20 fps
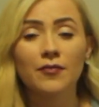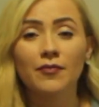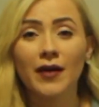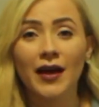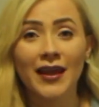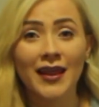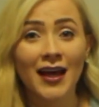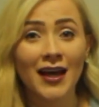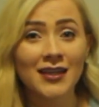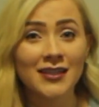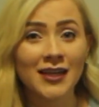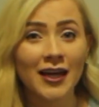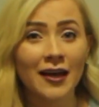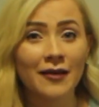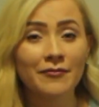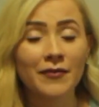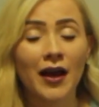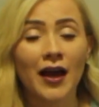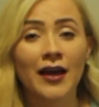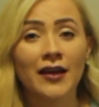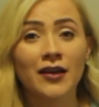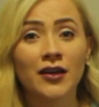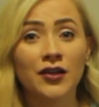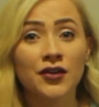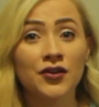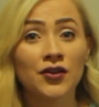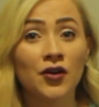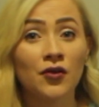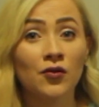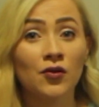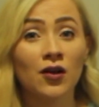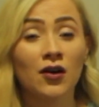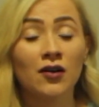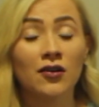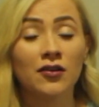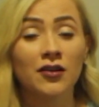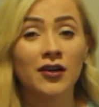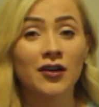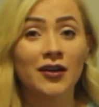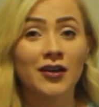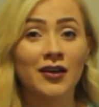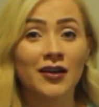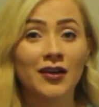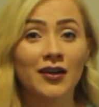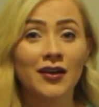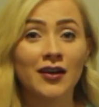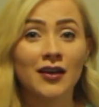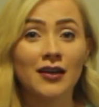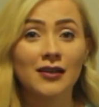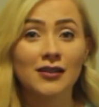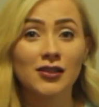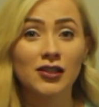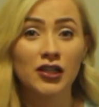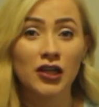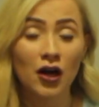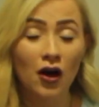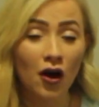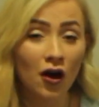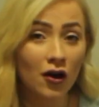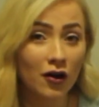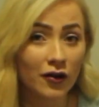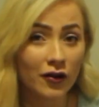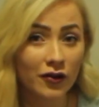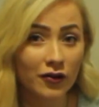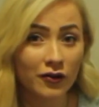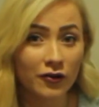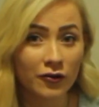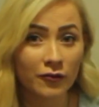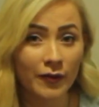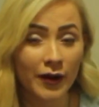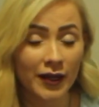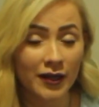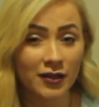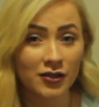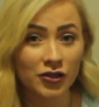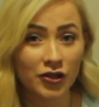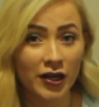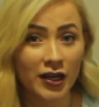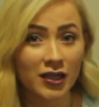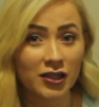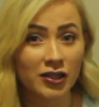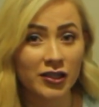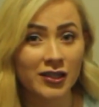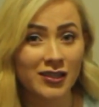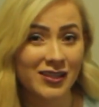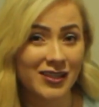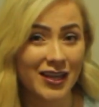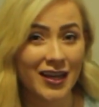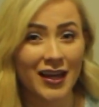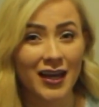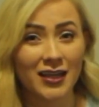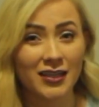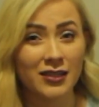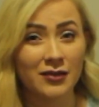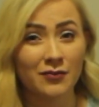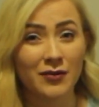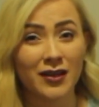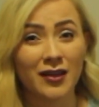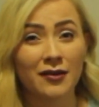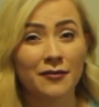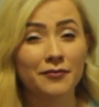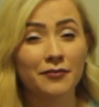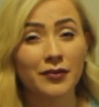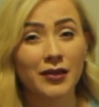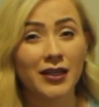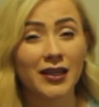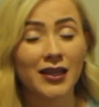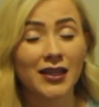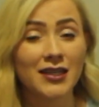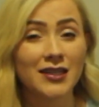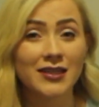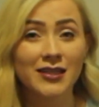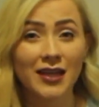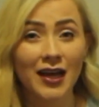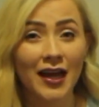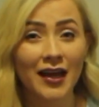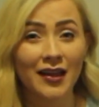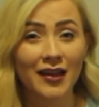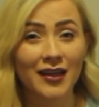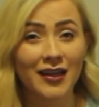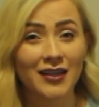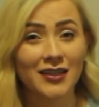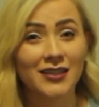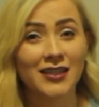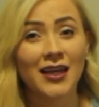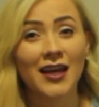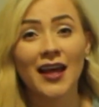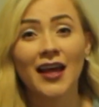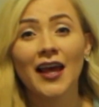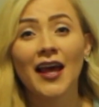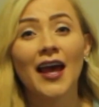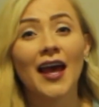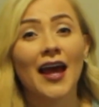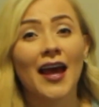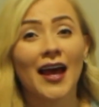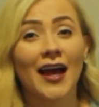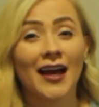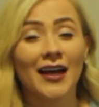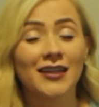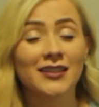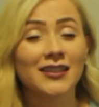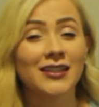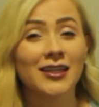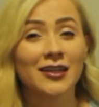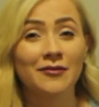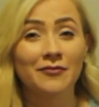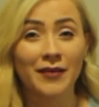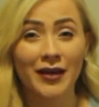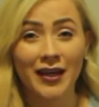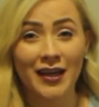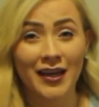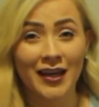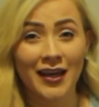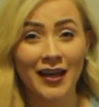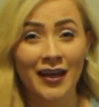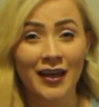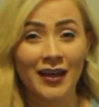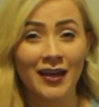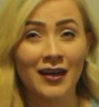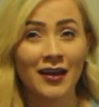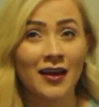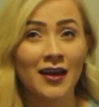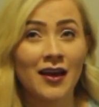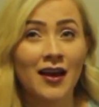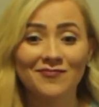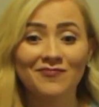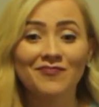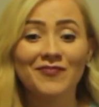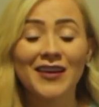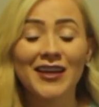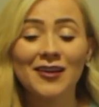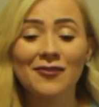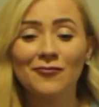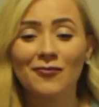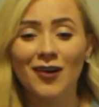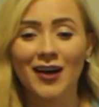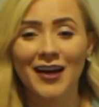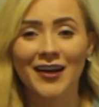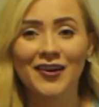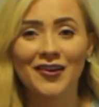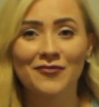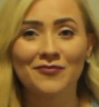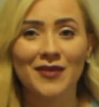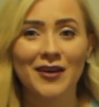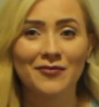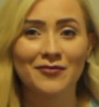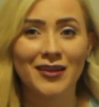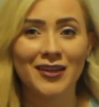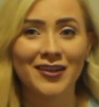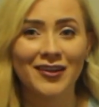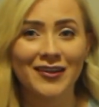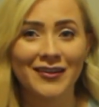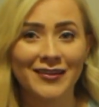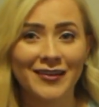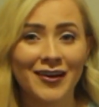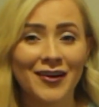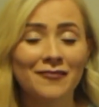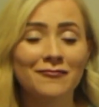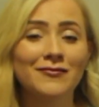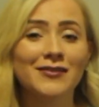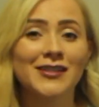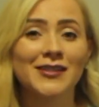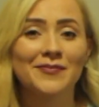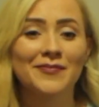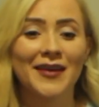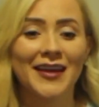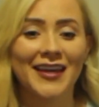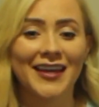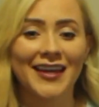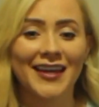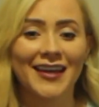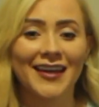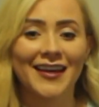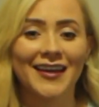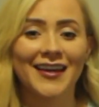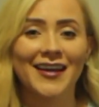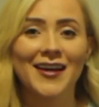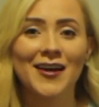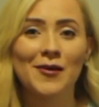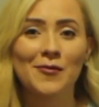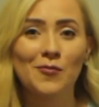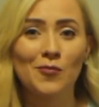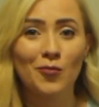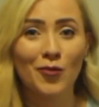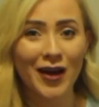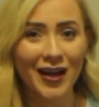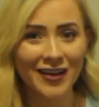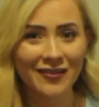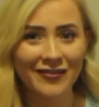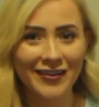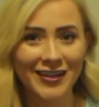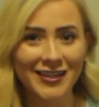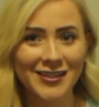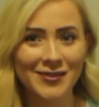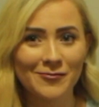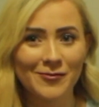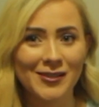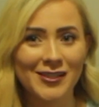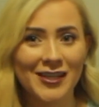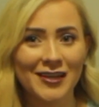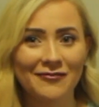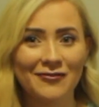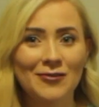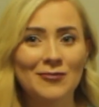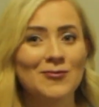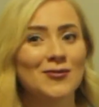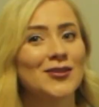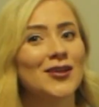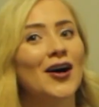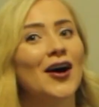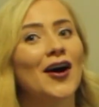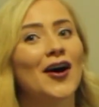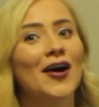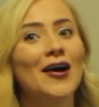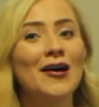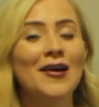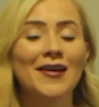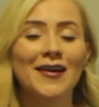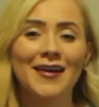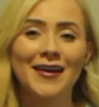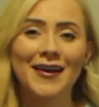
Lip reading: By that time, I could no longer talk through my contractions. I had to be completely silent and in my head. Meanwhile, my mother-in-law was making breakfast, which if you saw